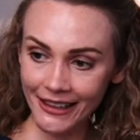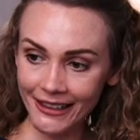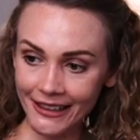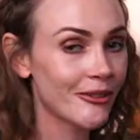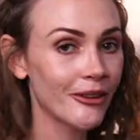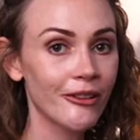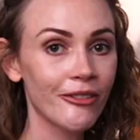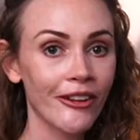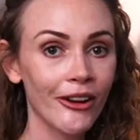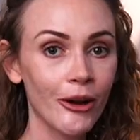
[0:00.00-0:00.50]

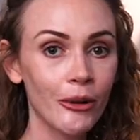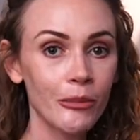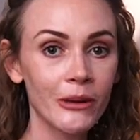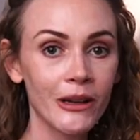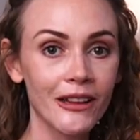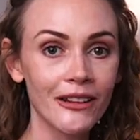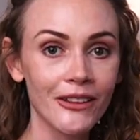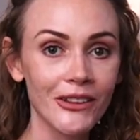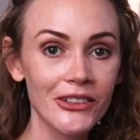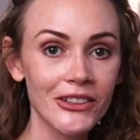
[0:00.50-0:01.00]
What if I open
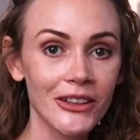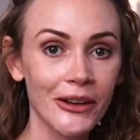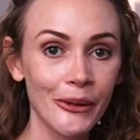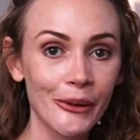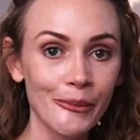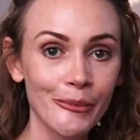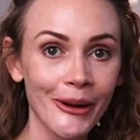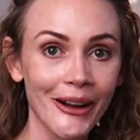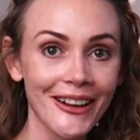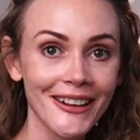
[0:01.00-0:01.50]
it and there's
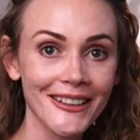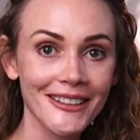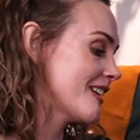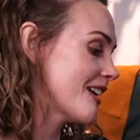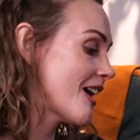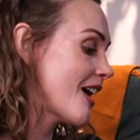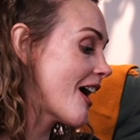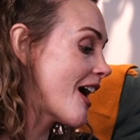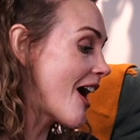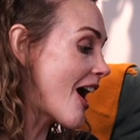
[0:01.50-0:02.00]
another box?
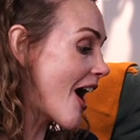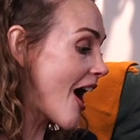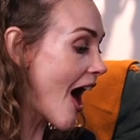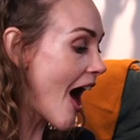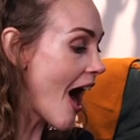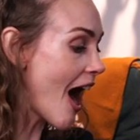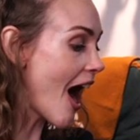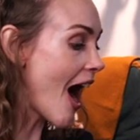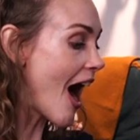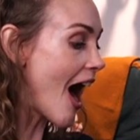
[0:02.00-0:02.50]

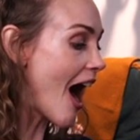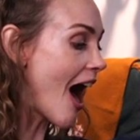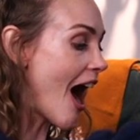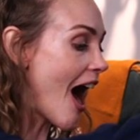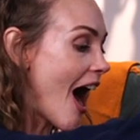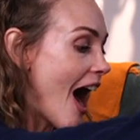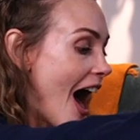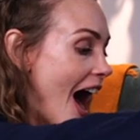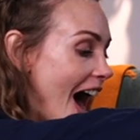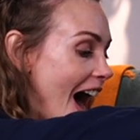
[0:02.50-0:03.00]

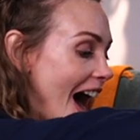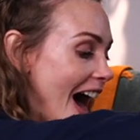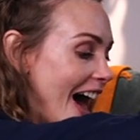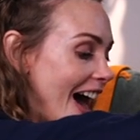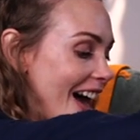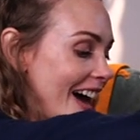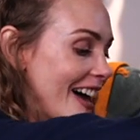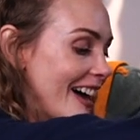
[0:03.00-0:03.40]
Ah,